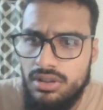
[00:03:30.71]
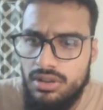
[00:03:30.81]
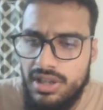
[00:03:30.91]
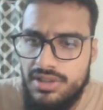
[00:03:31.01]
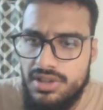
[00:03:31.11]

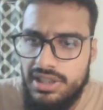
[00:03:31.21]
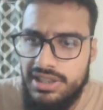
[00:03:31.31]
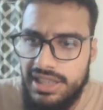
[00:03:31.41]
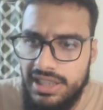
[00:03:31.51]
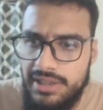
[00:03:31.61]
Okay, sorry,
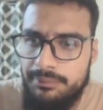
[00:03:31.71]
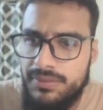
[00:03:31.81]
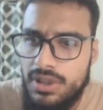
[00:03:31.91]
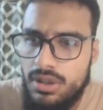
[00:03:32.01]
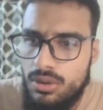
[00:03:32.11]
t.
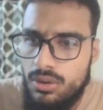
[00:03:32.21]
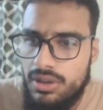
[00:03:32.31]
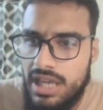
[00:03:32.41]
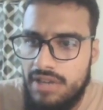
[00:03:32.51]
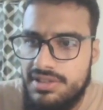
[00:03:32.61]

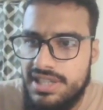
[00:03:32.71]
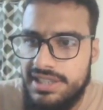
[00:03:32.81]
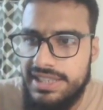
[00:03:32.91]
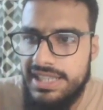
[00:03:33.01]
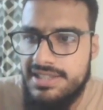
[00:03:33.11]
Can we say
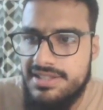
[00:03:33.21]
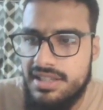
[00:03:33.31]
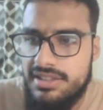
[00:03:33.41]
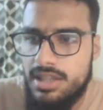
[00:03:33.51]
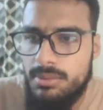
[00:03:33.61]
t is
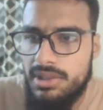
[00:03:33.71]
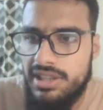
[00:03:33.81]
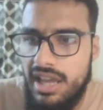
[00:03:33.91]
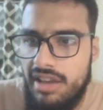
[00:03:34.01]
nothing but